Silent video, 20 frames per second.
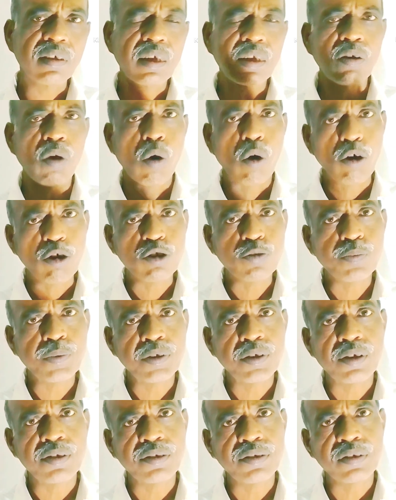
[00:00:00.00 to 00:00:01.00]
in
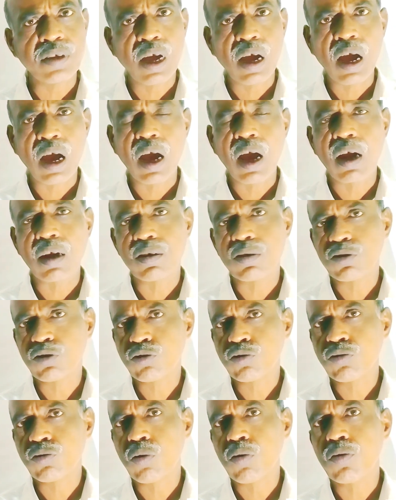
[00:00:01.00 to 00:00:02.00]
hospitals are
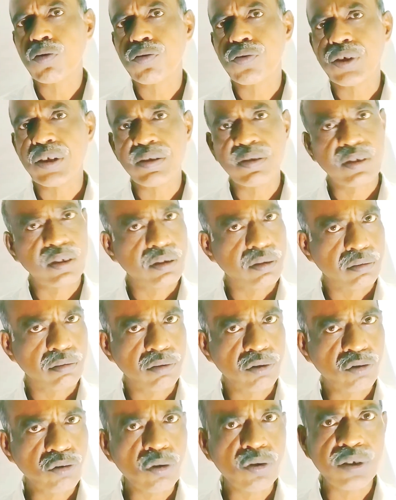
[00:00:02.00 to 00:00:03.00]
so
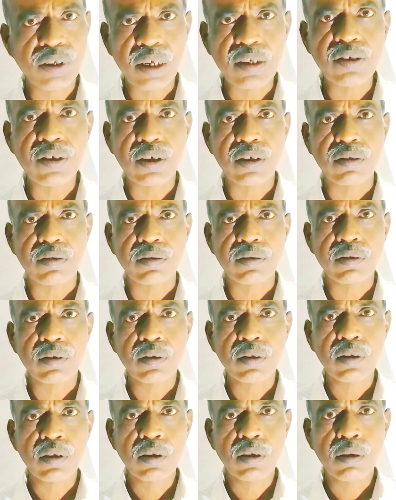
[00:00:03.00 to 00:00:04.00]
risky, so dangerous,
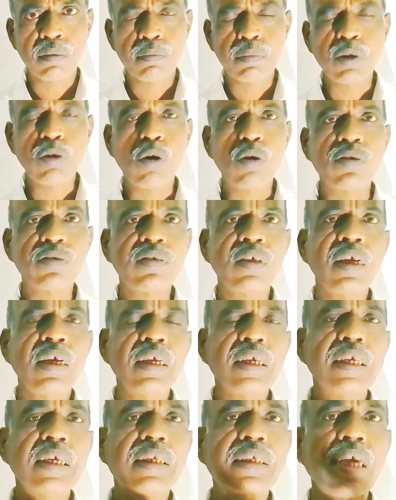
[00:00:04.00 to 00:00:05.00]
because
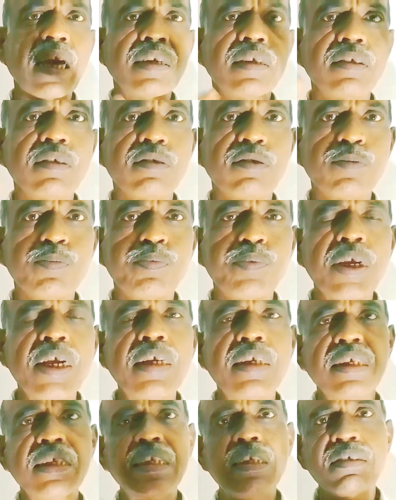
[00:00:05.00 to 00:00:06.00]
it can
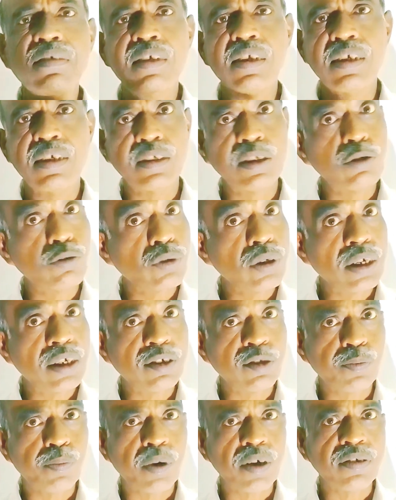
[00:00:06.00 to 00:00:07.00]
spread easily due to
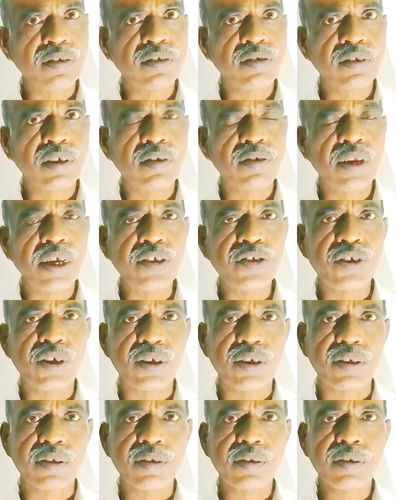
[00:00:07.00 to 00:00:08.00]
its persistent
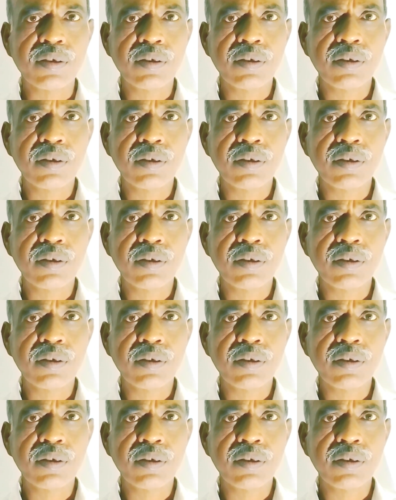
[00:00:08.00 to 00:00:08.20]
nature.